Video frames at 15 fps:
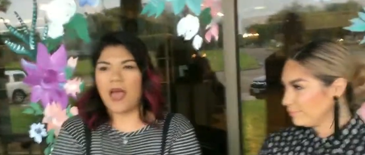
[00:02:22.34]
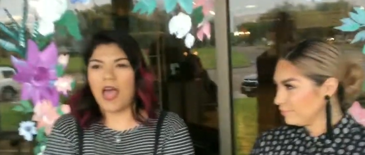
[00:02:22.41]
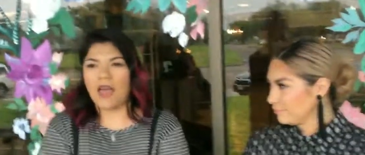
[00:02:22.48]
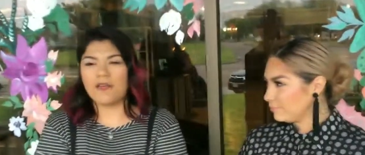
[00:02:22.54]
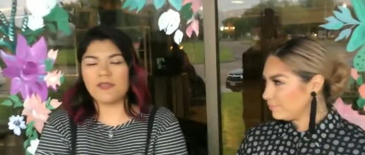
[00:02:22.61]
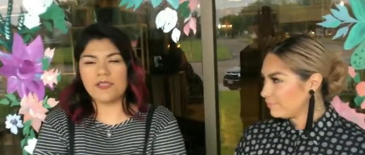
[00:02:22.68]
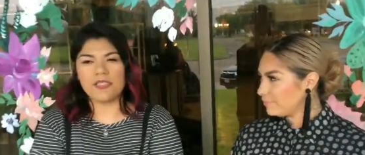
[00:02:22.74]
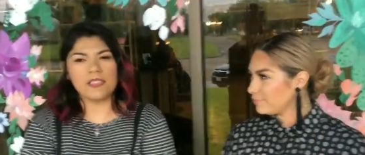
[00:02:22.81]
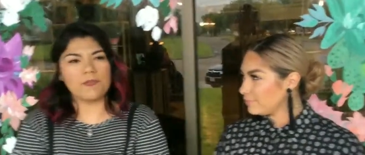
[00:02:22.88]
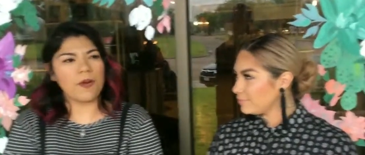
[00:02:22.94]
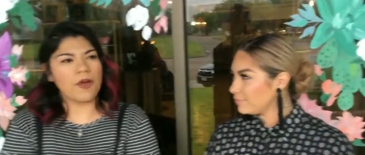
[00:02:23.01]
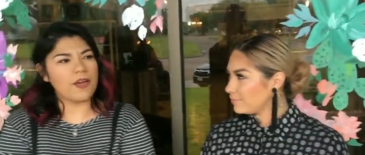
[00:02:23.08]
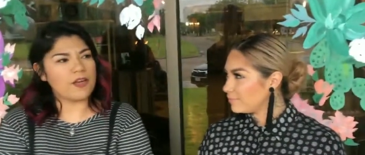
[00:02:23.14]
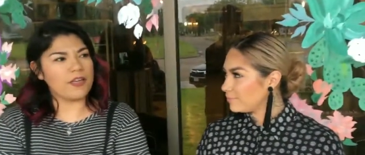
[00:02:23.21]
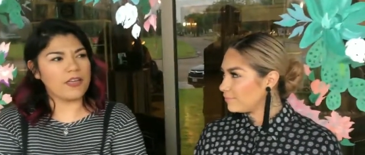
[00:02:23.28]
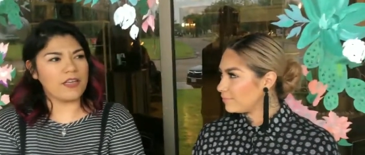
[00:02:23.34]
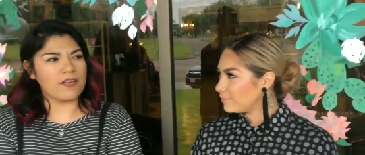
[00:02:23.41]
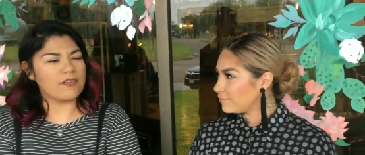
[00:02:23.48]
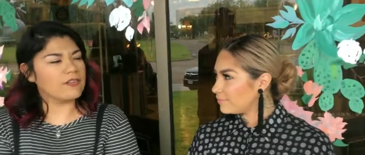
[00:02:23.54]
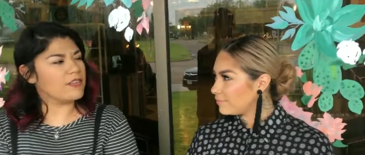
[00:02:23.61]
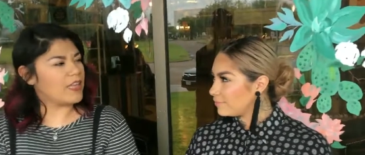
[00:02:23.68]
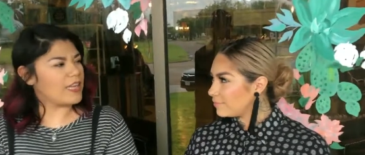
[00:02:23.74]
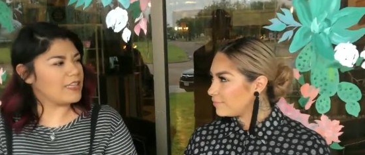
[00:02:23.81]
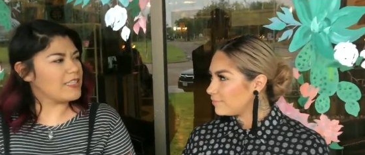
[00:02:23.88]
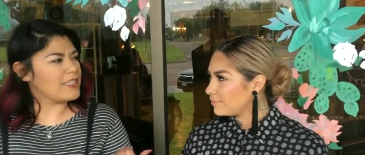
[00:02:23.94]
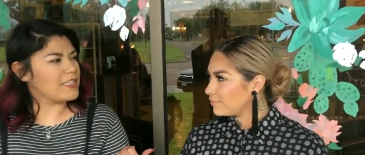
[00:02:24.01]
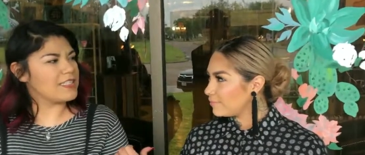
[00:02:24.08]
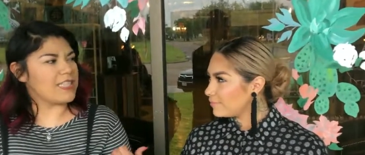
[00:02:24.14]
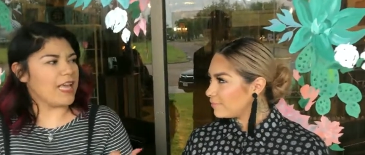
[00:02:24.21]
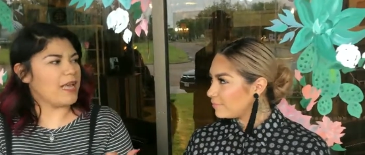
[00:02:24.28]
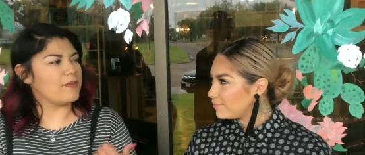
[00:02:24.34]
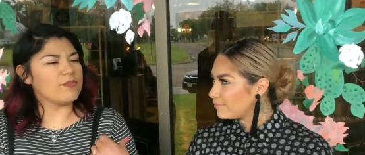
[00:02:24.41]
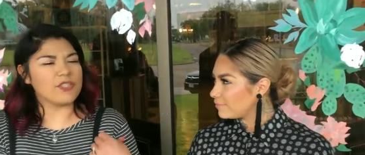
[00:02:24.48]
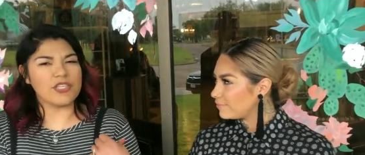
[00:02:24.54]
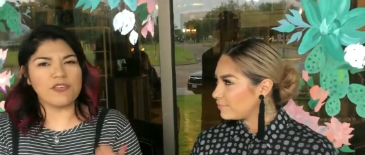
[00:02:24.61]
Speaker 1: I was inspired to go kind of the same.